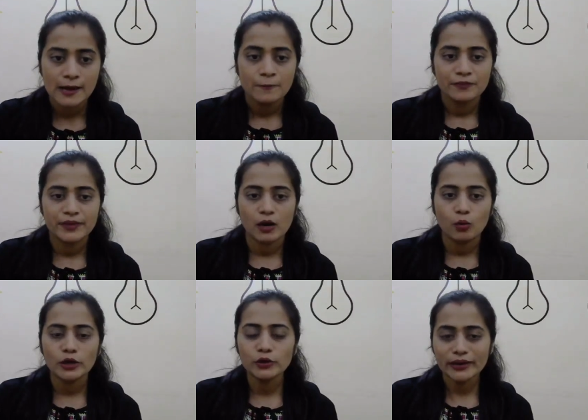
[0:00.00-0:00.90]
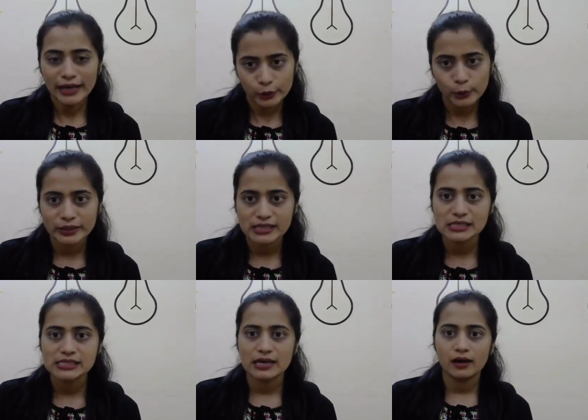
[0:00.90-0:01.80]
now what you can do
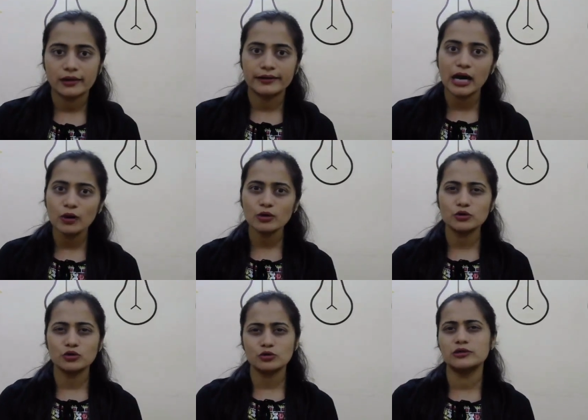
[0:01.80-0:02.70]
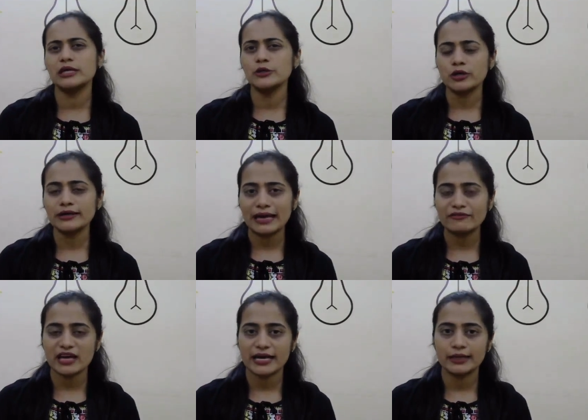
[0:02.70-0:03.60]
is, now you really do not have
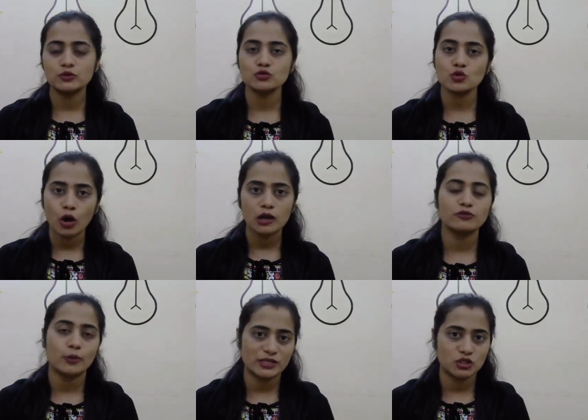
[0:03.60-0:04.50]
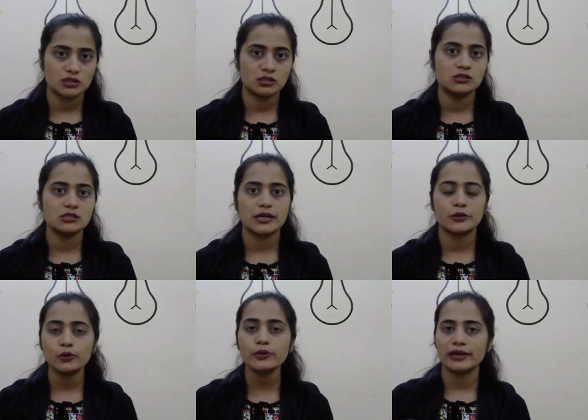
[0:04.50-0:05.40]
time to solve questions
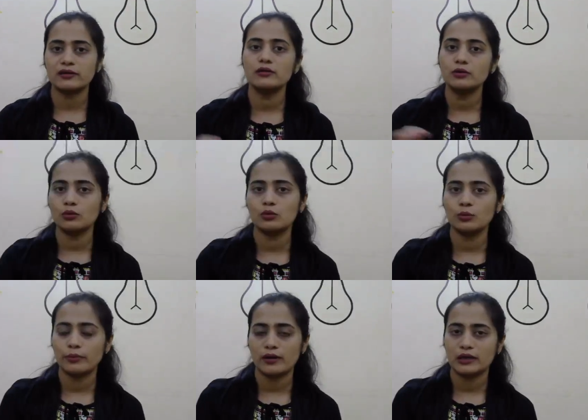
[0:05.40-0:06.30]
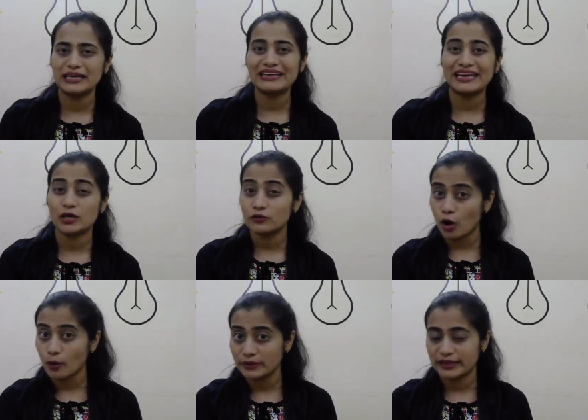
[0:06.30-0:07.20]
and get into detail of
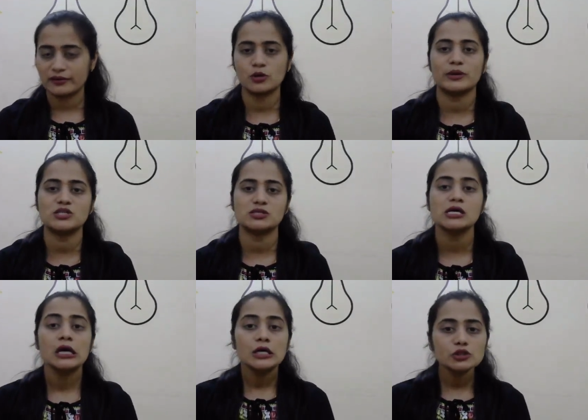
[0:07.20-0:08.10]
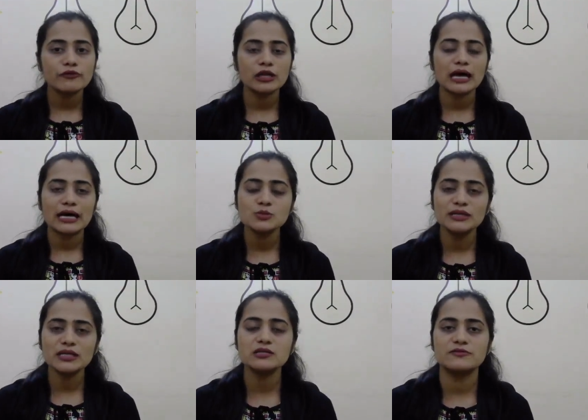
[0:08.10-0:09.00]
complicated questions. So for last
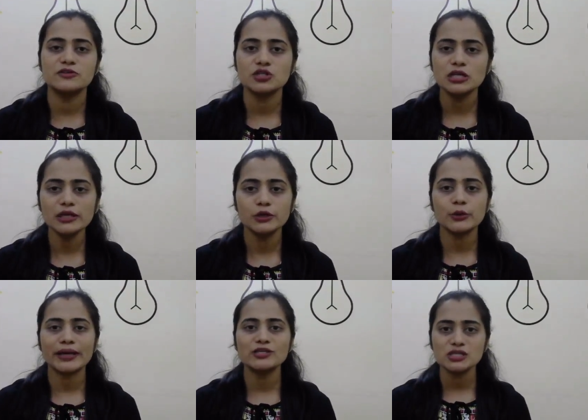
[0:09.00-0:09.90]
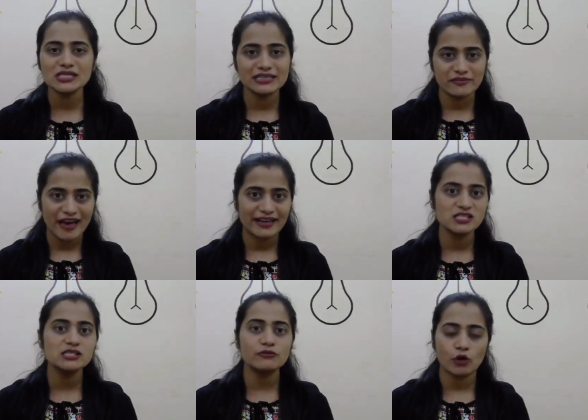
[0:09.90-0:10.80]
minute revision, you can just revise
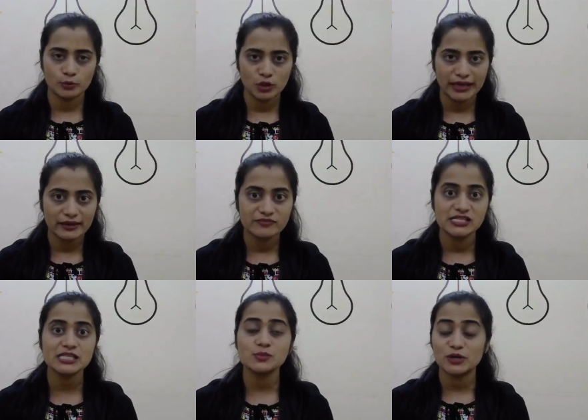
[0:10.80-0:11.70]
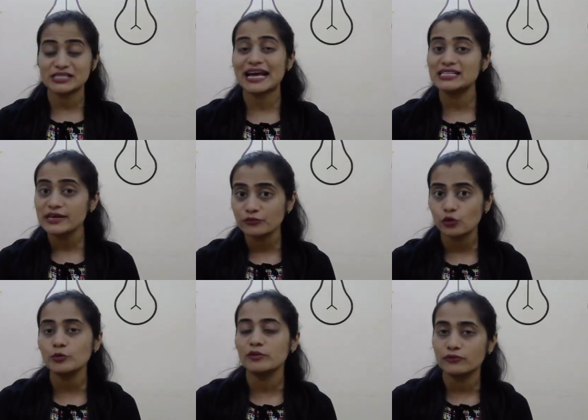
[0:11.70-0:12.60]
the formulae in physics, because as I have
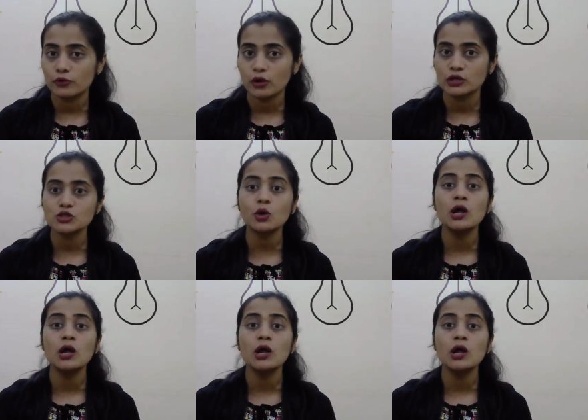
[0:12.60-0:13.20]
told before also,